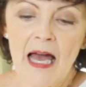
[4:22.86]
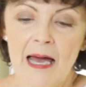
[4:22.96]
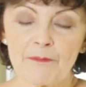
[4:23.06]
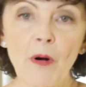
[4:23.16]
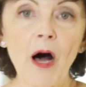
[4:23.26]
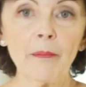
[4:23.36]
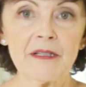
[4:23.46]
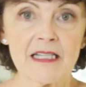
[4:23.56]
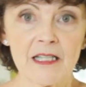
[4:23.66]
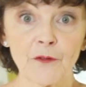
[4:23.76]
and pop it
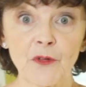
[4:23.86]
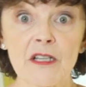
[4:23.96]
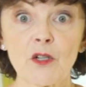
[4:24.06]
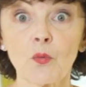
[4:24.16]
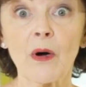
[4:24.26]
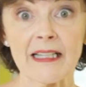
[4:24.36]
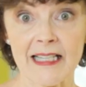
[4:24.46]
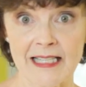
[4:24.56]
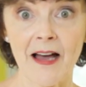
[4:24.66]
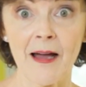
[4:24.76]
into the freezer one at
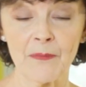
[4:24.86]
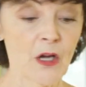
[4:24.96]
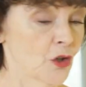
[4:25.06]
a time.